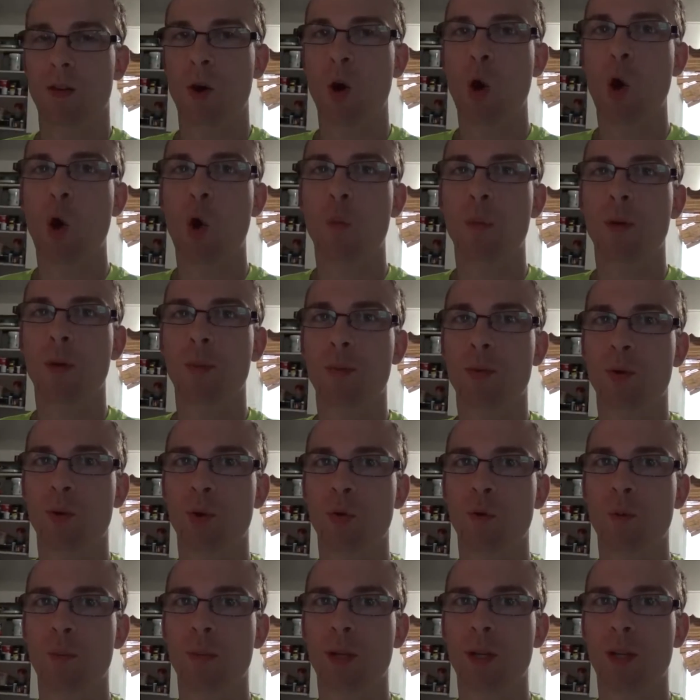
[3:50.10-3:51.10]
Home
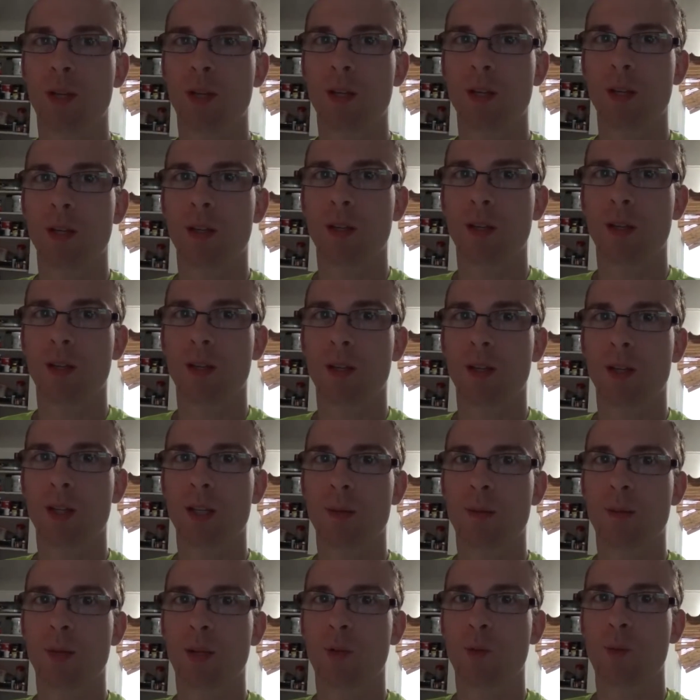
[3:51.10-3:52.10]
improvement
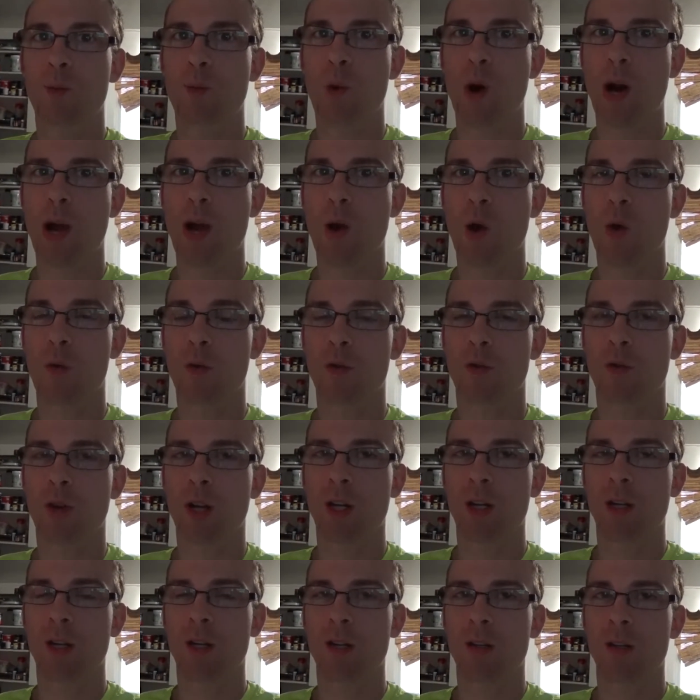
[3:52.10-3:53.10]
can be way
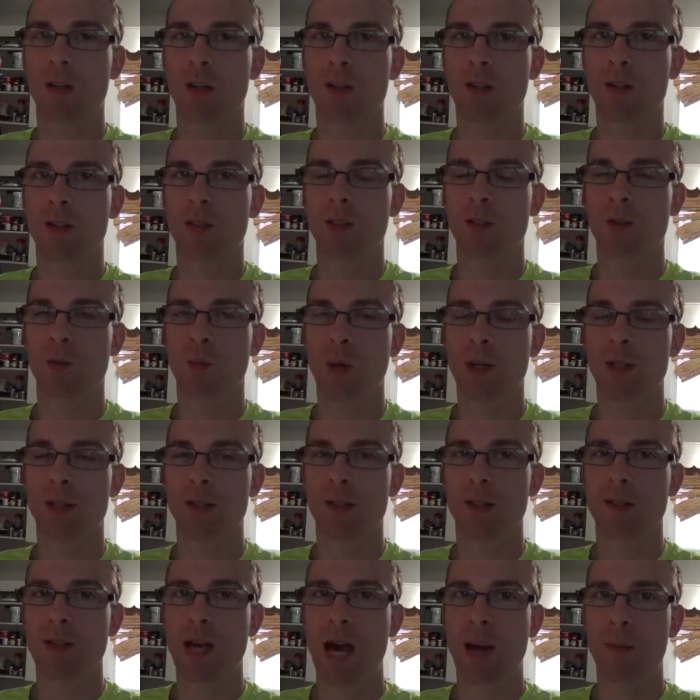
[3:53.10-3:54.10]
overrated. Just a
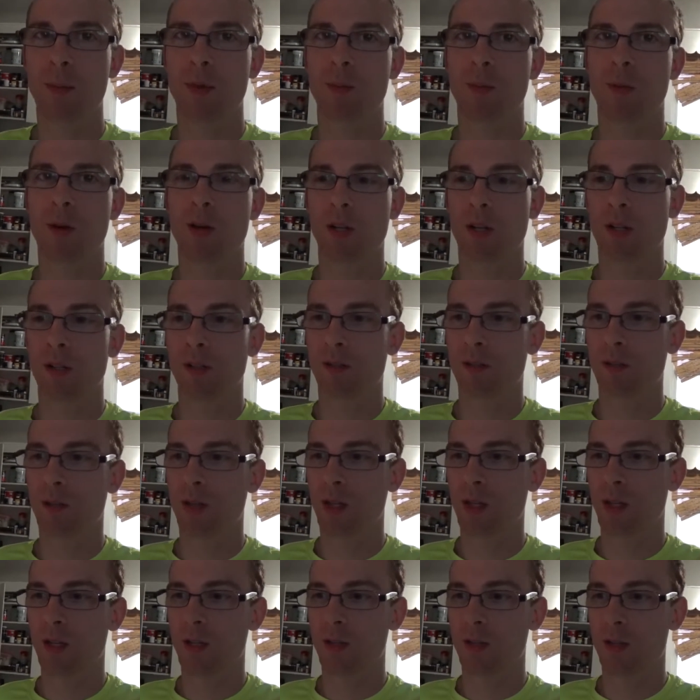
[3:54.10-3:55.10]
waste of time and money. It's
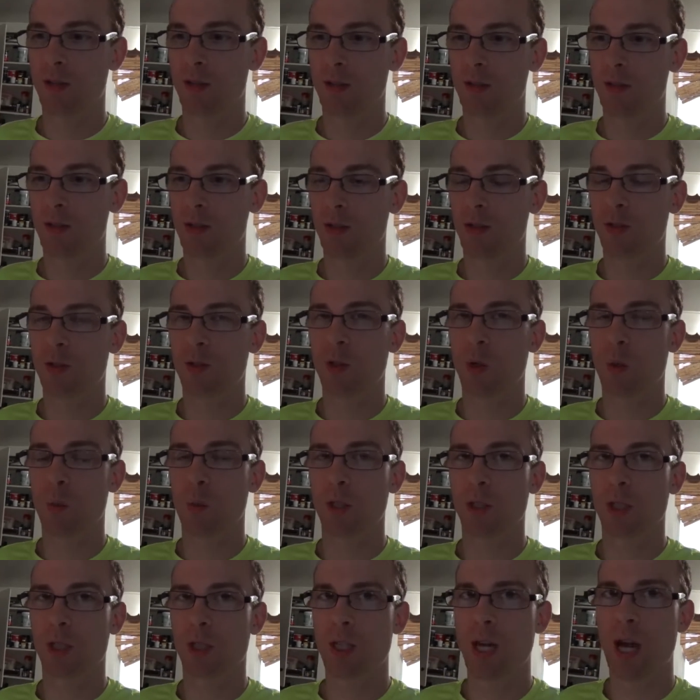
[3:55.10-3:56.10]
like just so
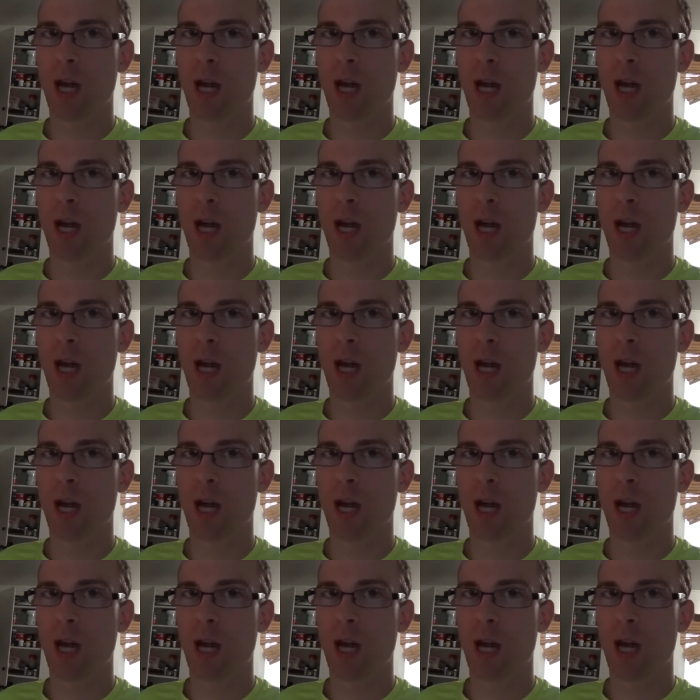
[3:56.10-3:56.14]
much